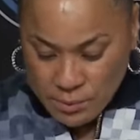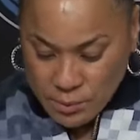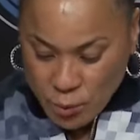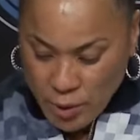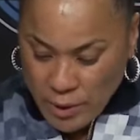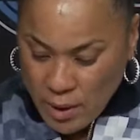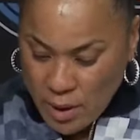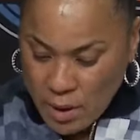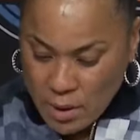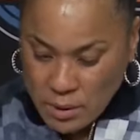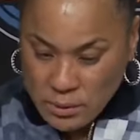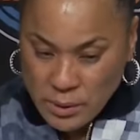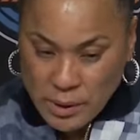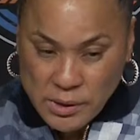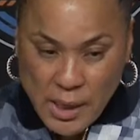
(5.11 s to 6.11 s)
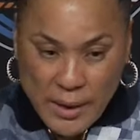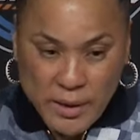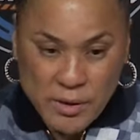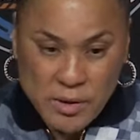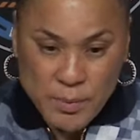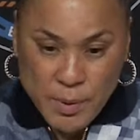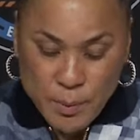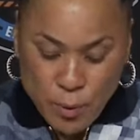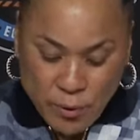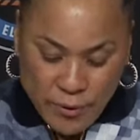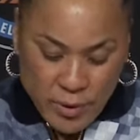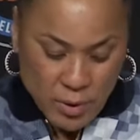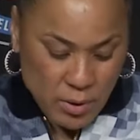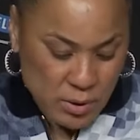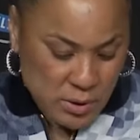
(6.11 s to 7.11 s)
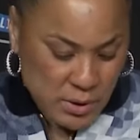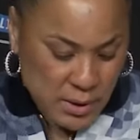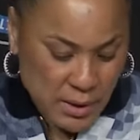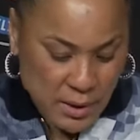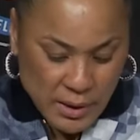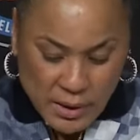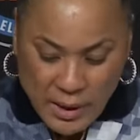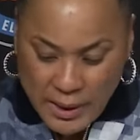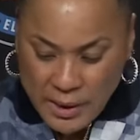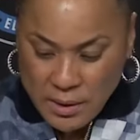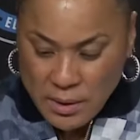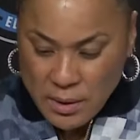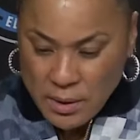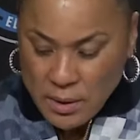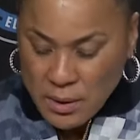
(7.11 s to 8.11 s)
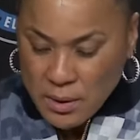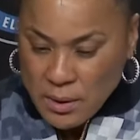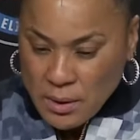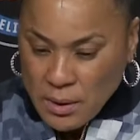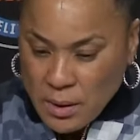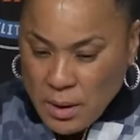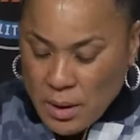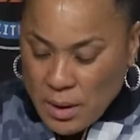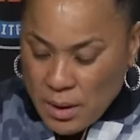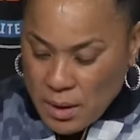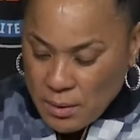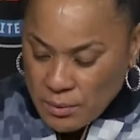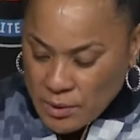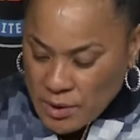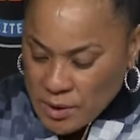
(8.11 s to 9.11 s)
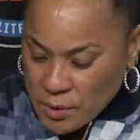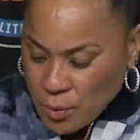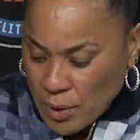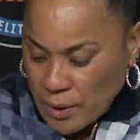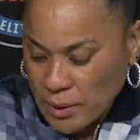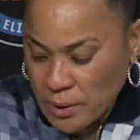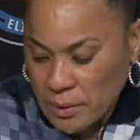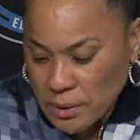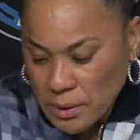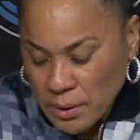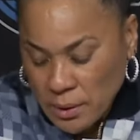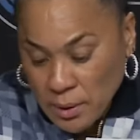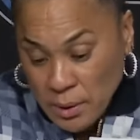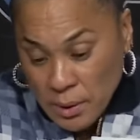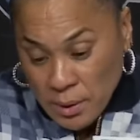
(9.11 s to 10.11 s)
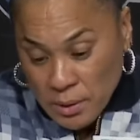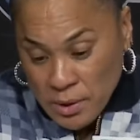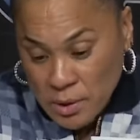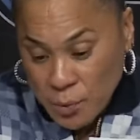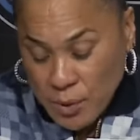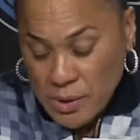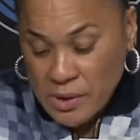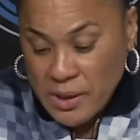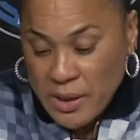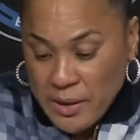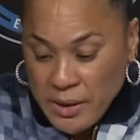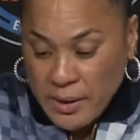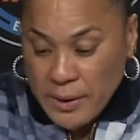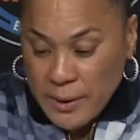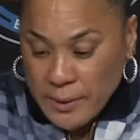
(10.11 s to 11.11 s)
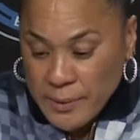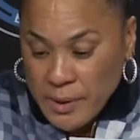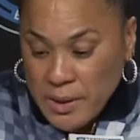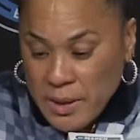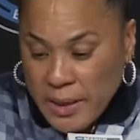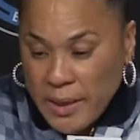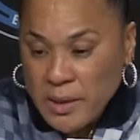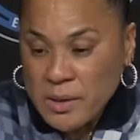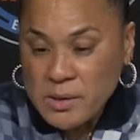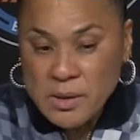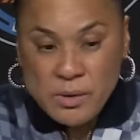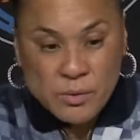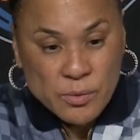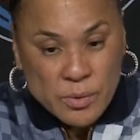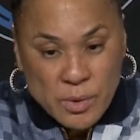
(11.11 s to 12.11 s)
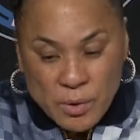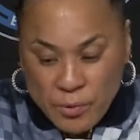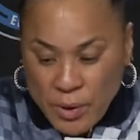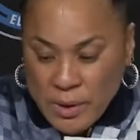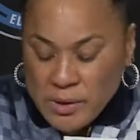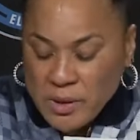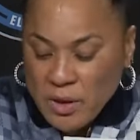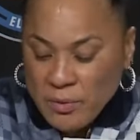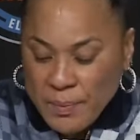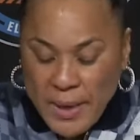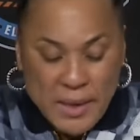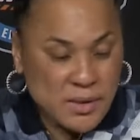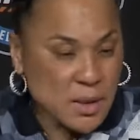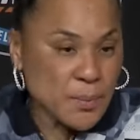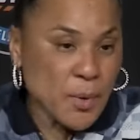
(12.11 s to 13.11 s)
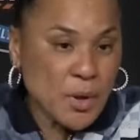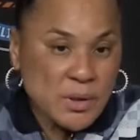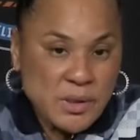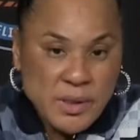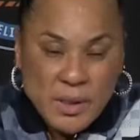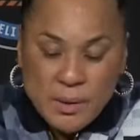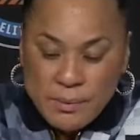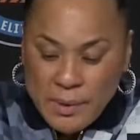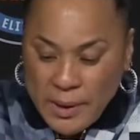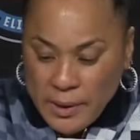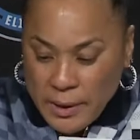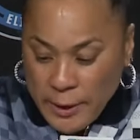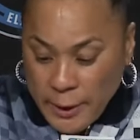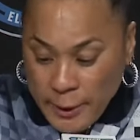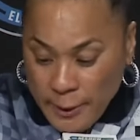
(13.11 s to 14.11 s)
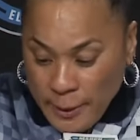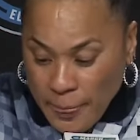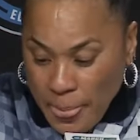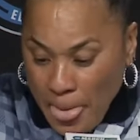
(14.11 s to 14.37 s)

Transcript: We are excited to be moving on to the Elite Eight. Just want to say that Indiana is a really tough basketball team that